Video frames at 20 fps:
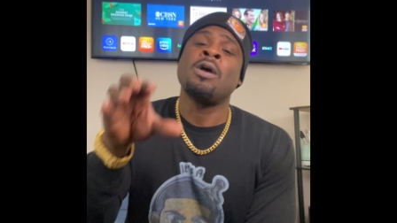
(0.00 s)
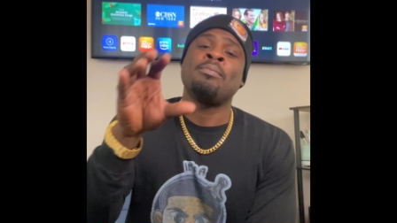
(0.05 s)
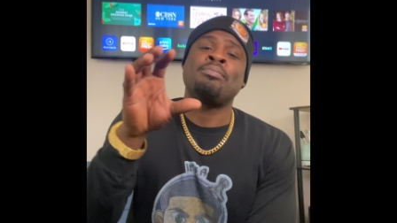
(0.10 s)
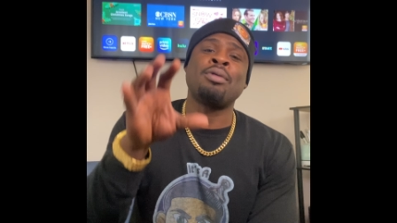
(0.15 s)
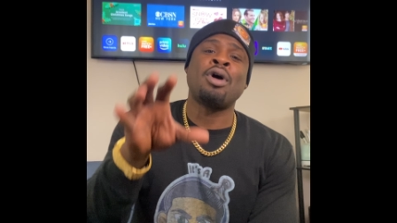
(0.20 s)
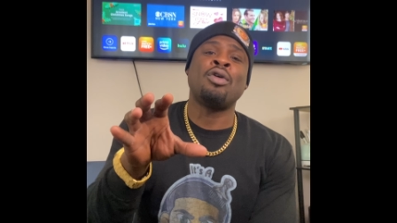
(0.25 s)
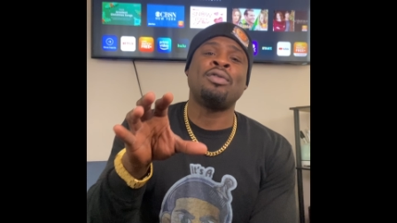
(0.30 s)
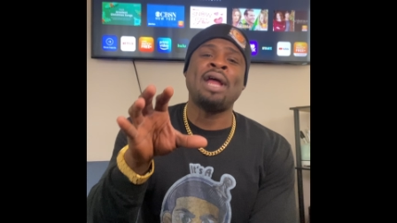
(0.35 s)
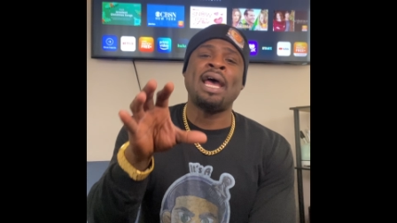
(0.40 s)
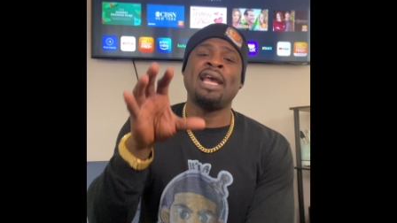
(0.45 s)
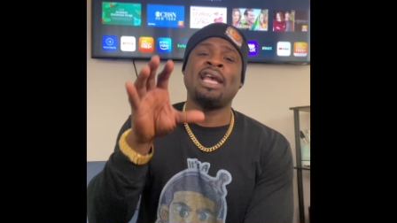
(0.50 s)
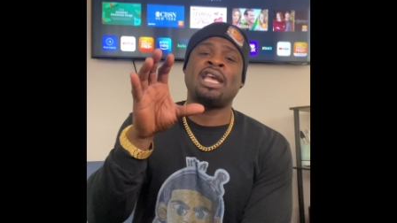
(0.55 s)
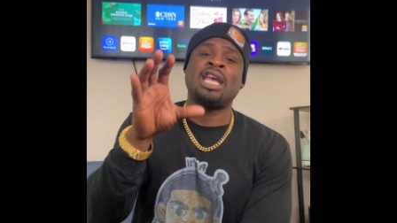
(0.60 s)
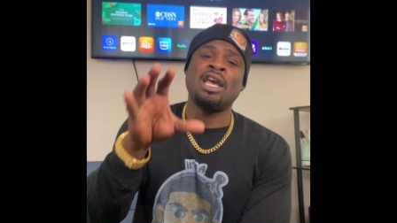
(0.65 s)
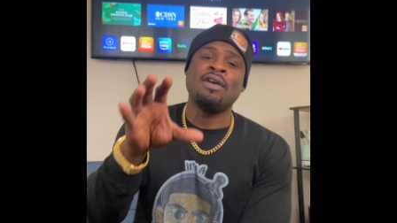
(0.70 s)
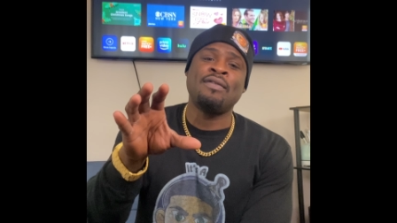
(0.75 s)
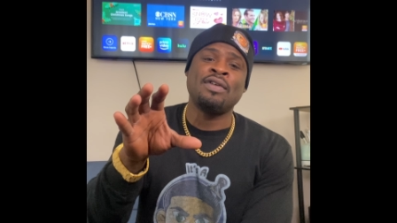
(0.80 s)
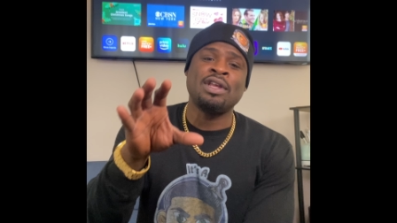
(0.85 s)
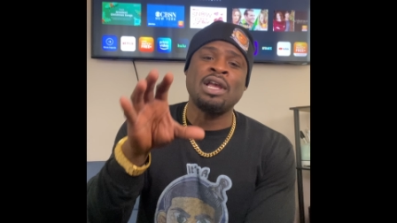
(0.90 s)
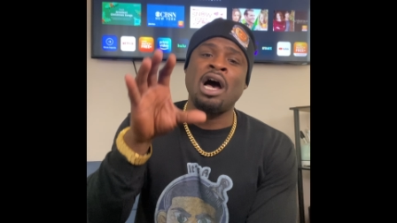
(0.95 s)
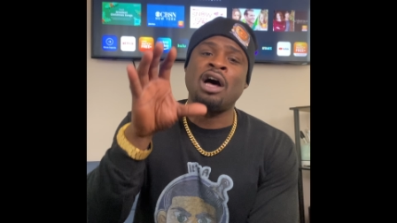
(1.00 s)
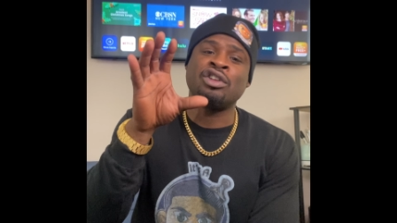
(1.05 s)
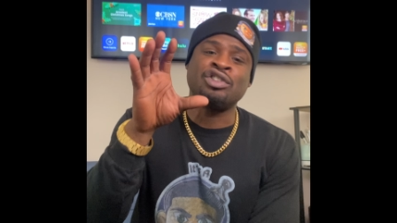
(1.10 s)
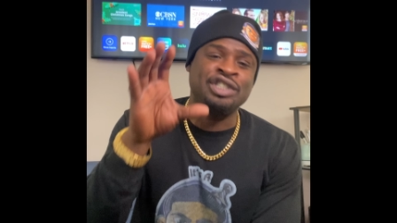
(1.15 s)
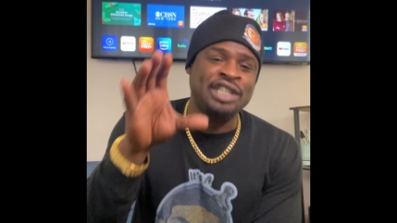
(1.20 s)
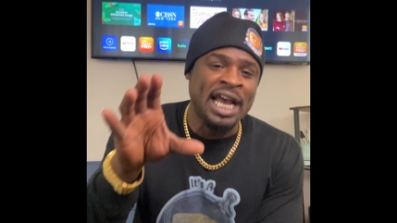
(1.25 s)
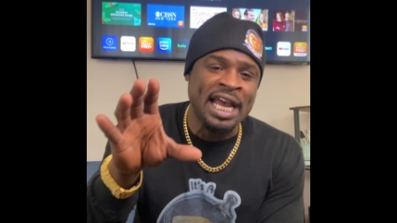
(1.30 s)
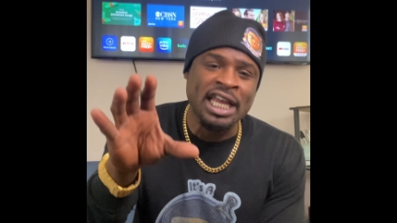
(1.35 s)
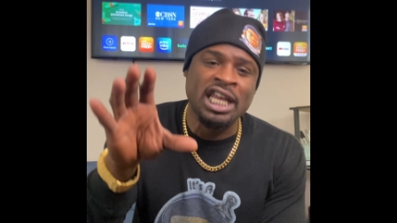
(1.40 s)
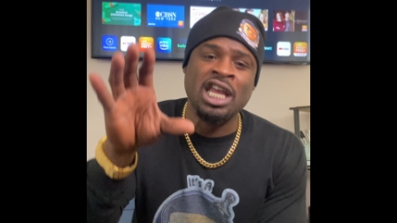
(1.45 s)
Bro, they giving y'all
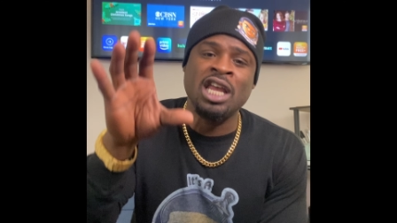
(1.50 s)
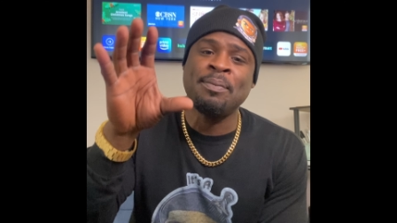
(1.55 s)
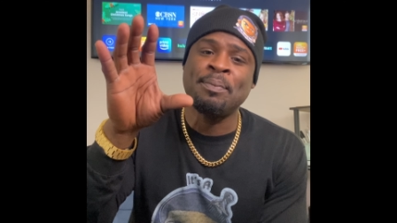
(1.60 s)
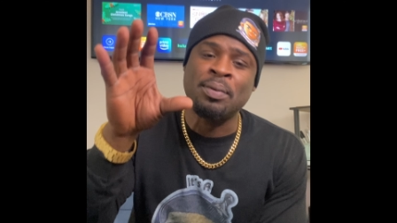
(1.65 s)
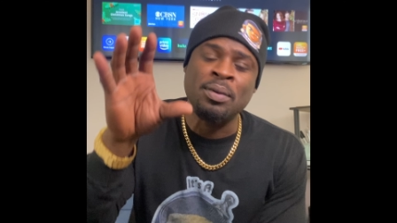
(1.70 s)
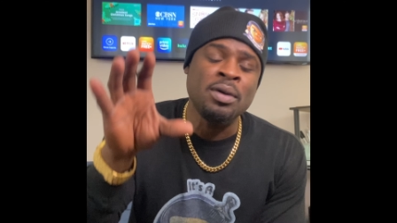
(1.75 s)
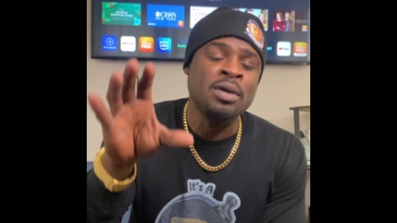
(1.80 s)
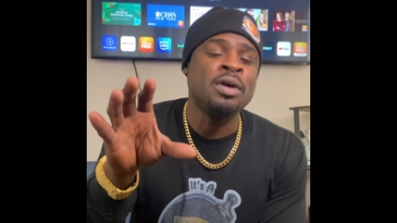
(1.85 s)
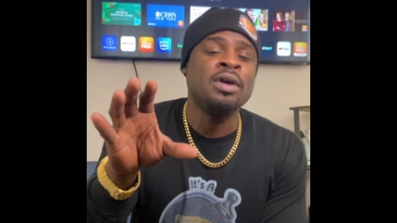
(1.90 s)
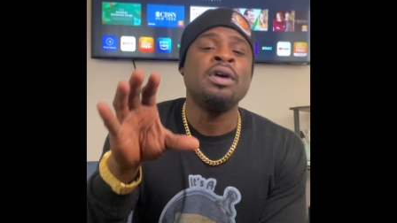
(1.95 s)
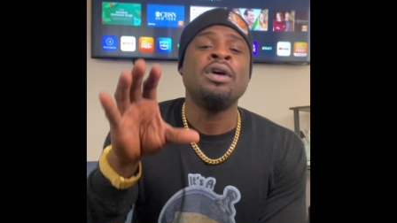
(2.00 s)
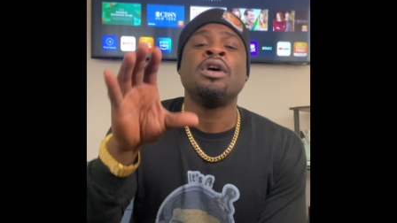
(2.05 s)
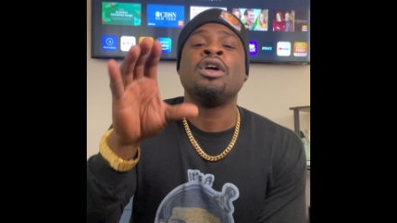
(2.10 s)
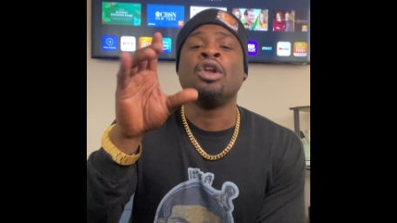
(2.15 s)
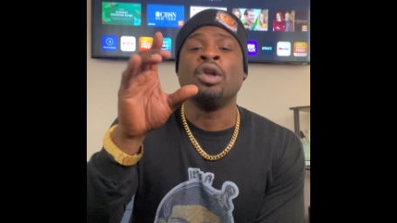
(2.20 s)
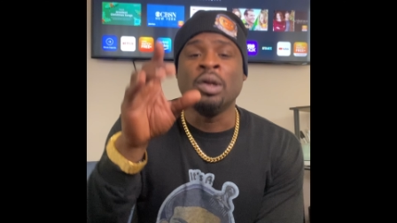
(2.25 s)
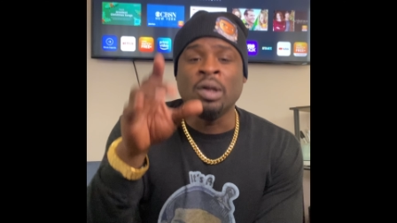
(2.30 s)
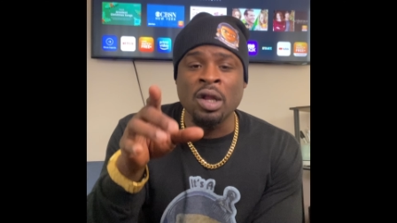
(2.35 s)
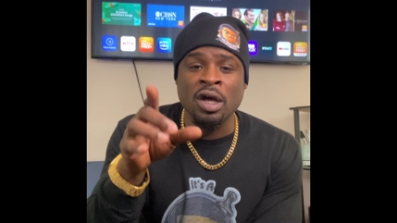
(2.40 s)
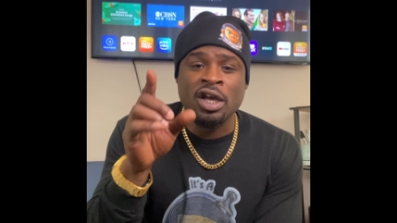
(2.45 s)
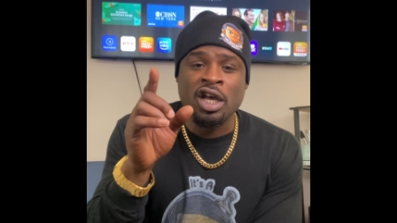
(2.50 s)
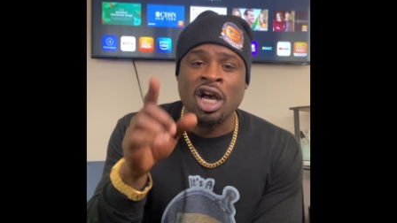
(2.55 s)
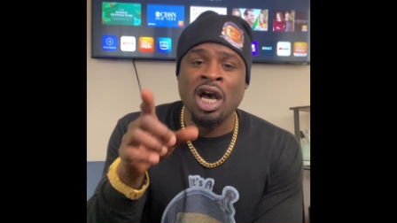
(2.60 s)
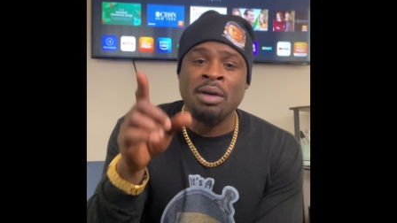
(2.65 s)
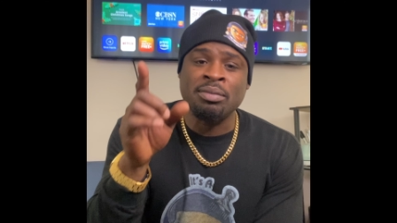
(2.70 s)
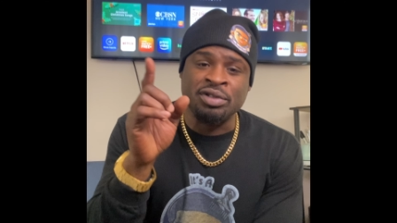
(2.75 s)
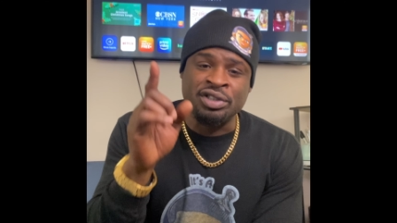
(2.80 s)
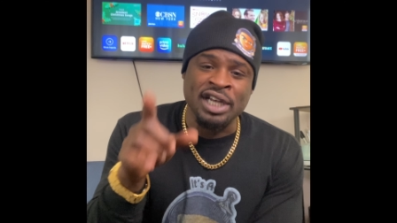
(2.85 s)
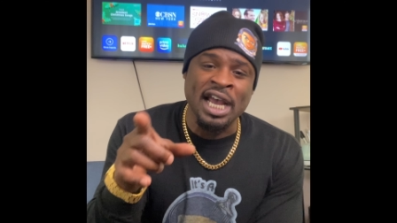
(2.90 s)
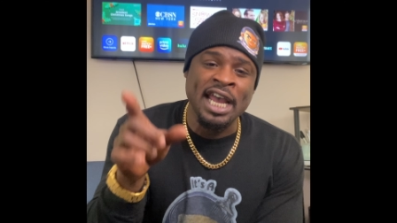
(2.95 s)
janky, look
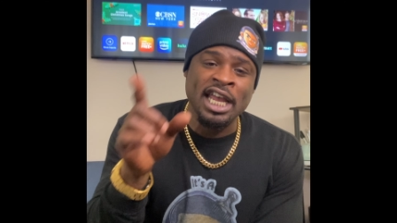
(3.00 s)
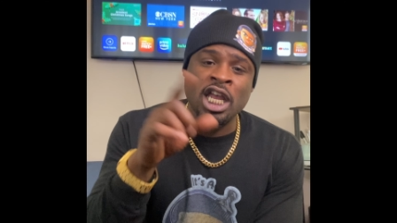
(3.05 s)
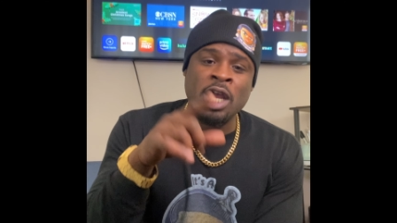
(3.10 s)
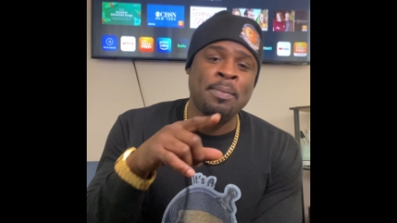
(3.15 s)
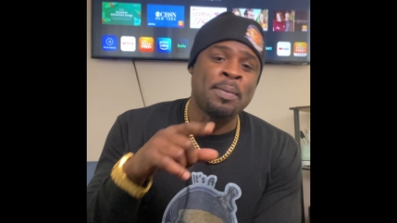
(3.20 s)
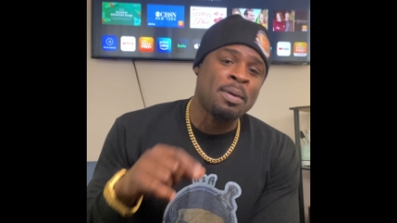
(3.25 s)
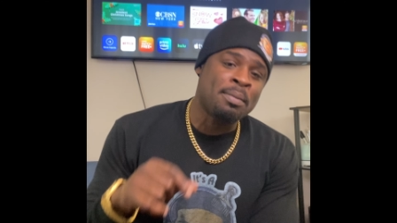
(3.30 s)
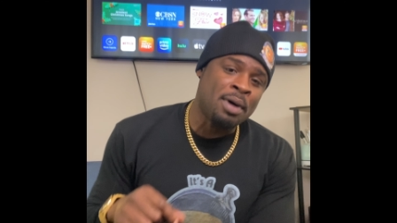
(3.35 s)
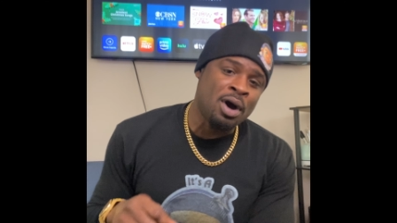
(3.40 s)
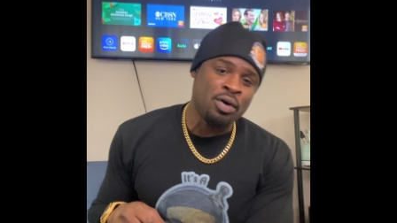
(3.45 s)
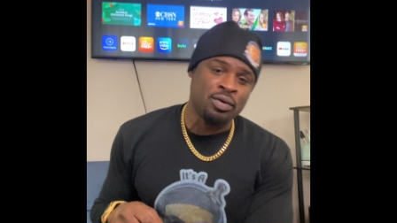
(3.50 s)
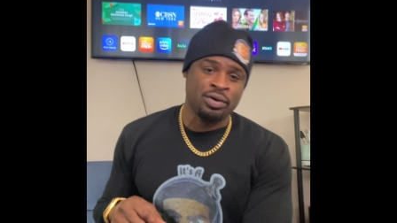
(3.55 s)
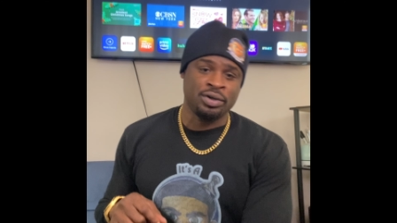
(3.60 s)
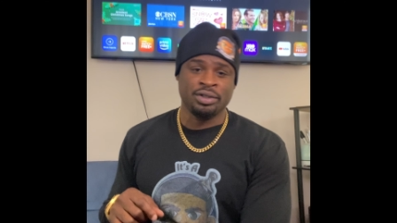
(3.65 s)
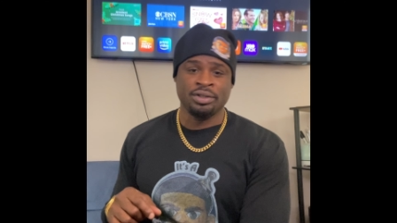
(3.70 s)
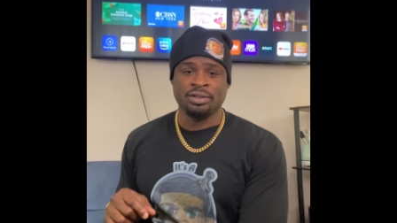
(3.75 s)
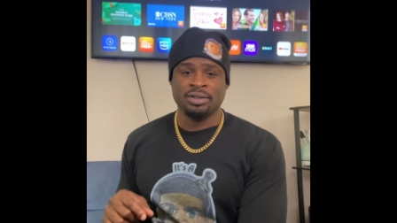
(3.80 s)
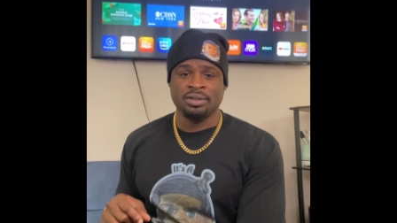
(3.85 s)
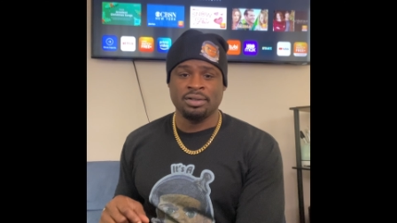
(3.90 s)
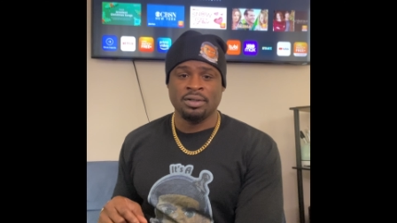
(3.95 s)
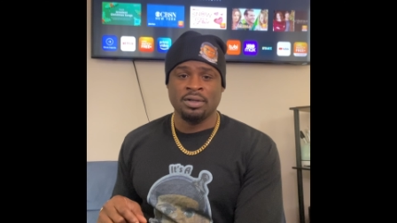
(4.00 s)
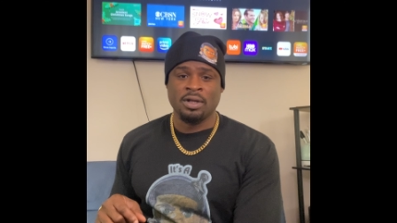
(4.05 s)
up janky promoters.